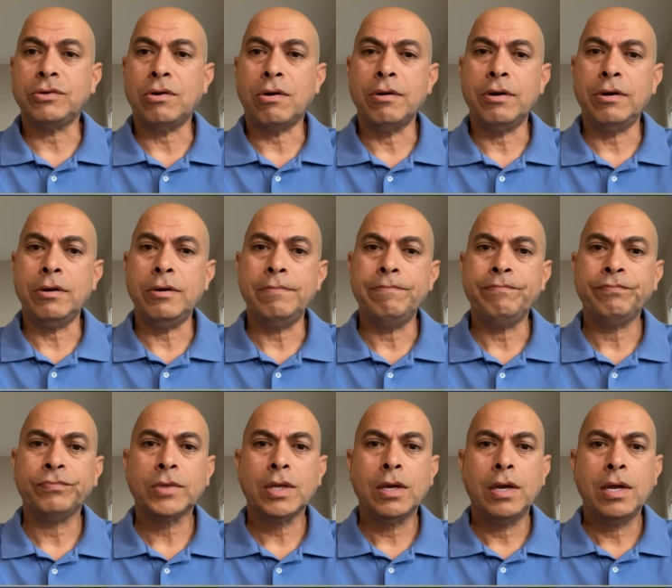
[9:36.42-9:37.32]
starter.
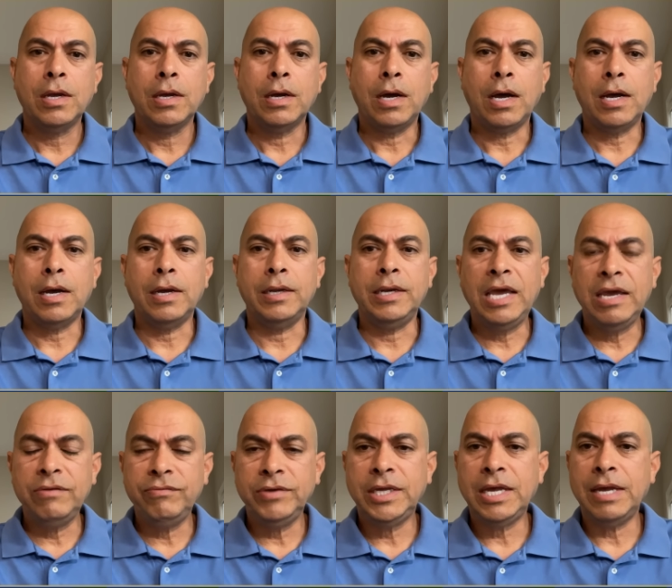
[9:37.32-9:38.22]

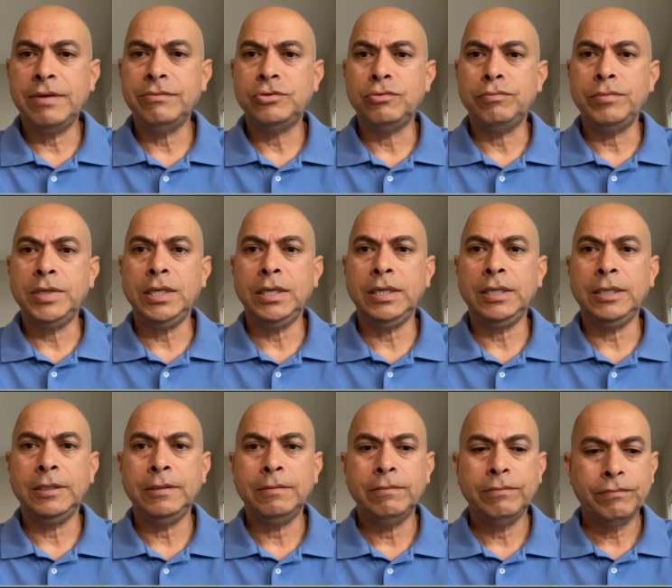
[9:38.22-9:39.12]
Navy came to
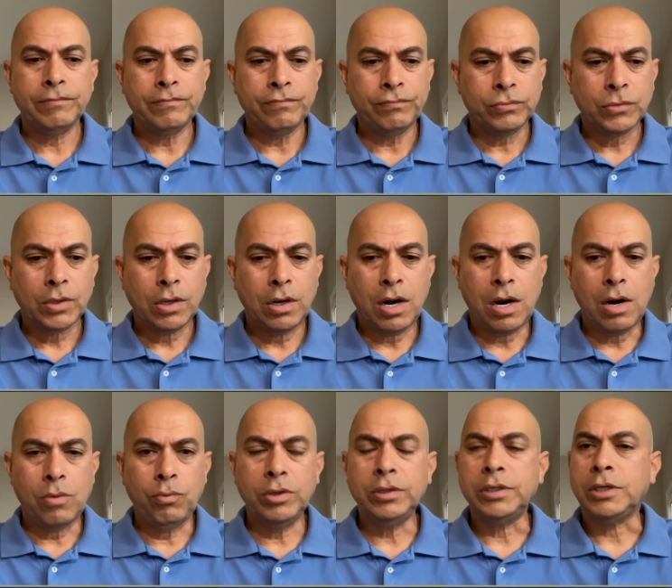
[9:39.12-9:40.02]
me
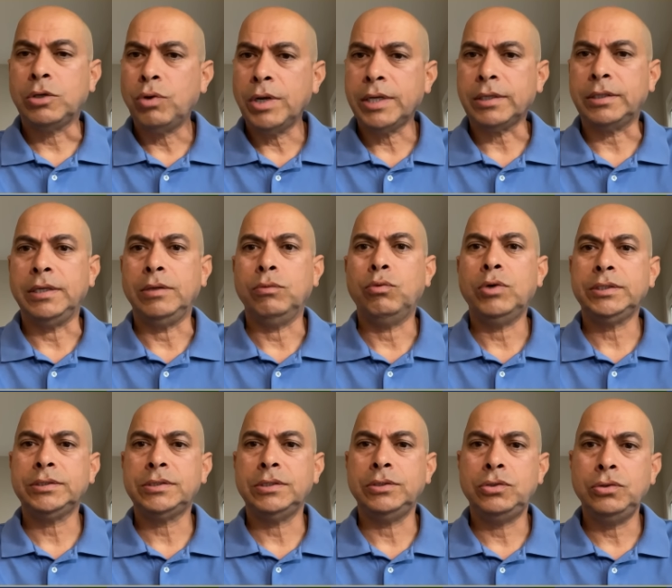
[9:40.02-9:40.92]
really quickly.
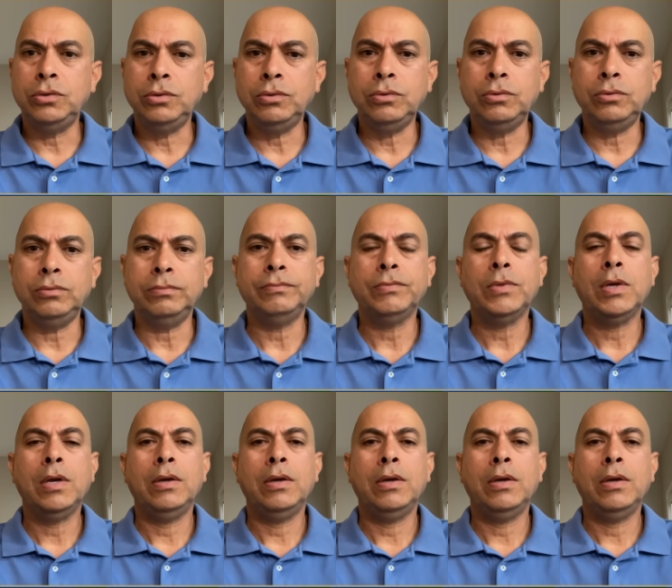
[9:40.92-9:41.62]
What to do?